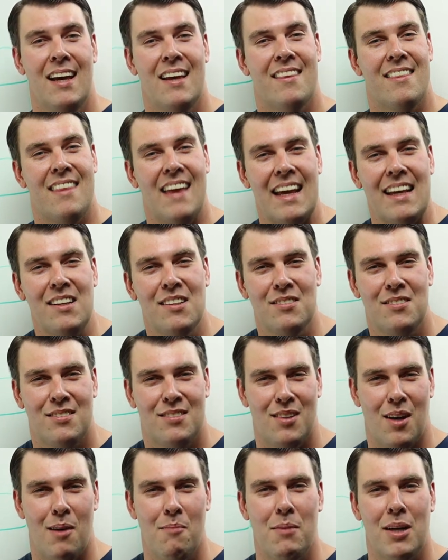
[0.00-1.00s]
Thank you
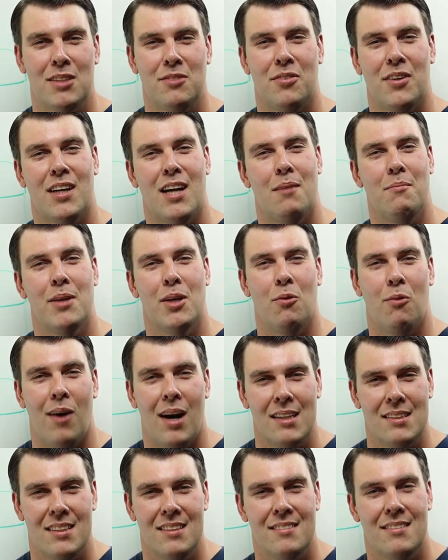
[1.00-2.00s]
so much for coming to
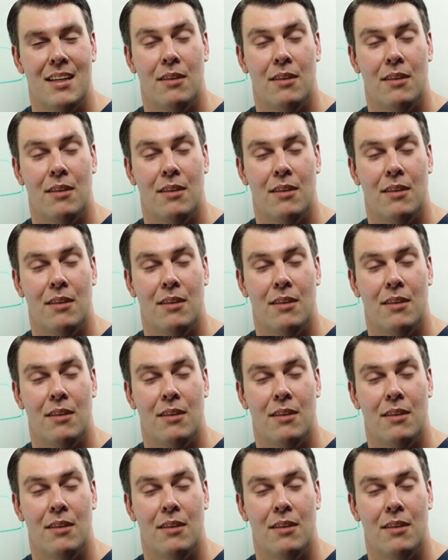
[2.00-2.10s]
watch this.